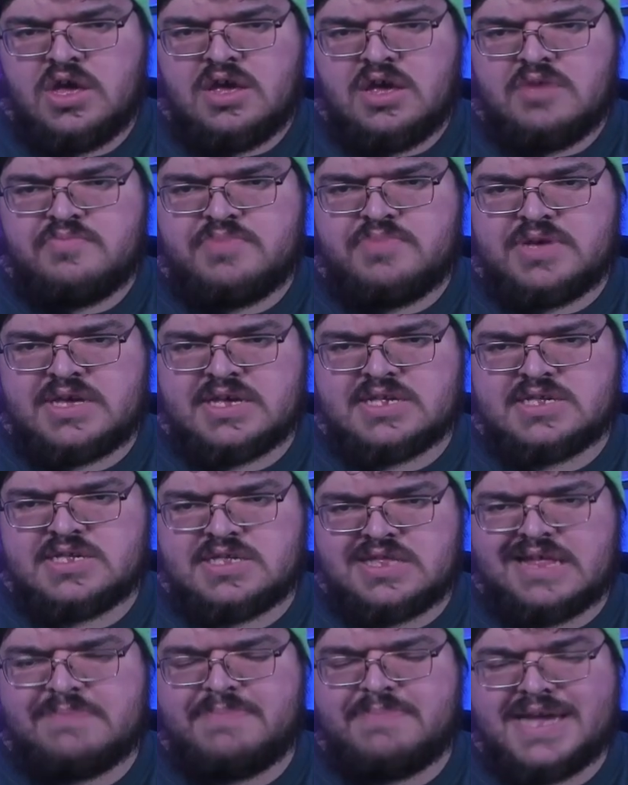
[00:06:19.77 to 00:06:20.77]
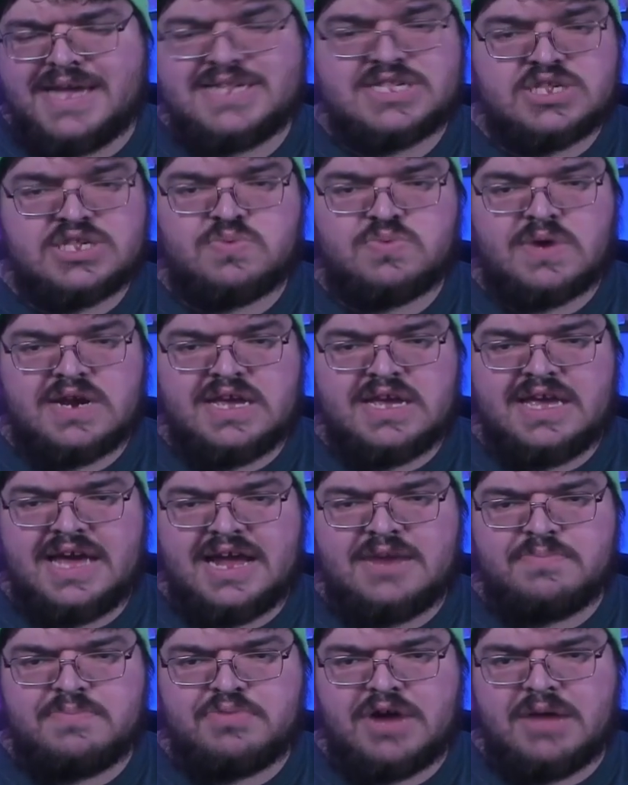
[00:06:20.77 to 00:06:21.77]
because the base is where he
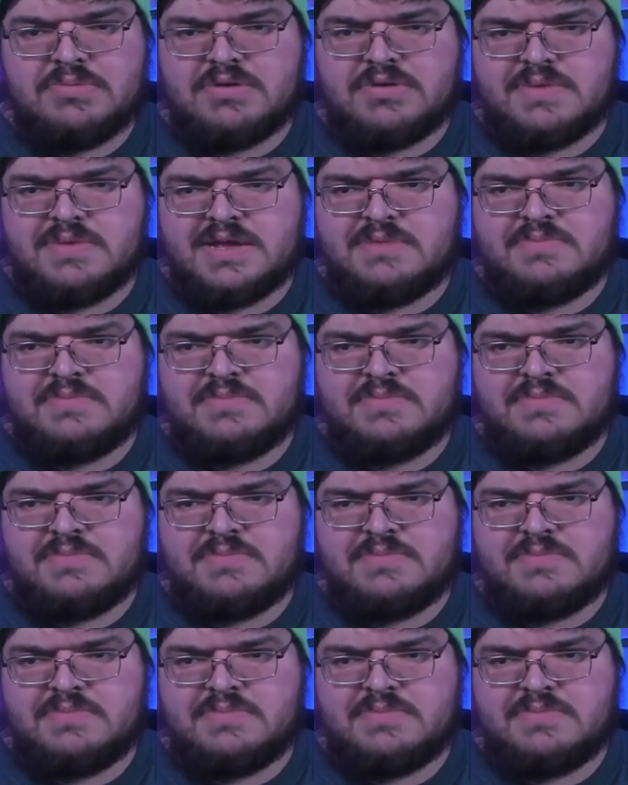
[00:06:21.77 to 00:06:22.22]
had a problem.